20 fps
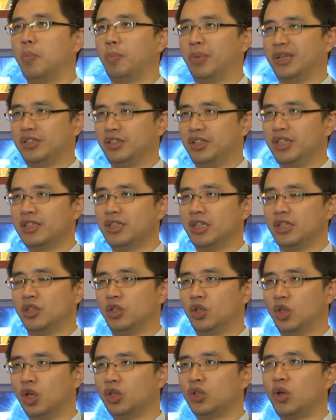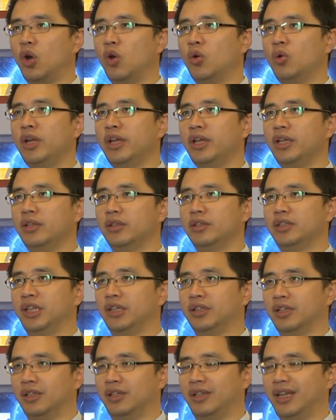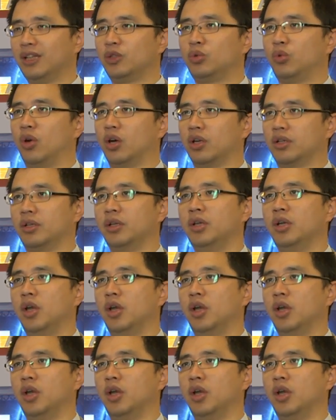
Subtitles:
But this is not only in the network,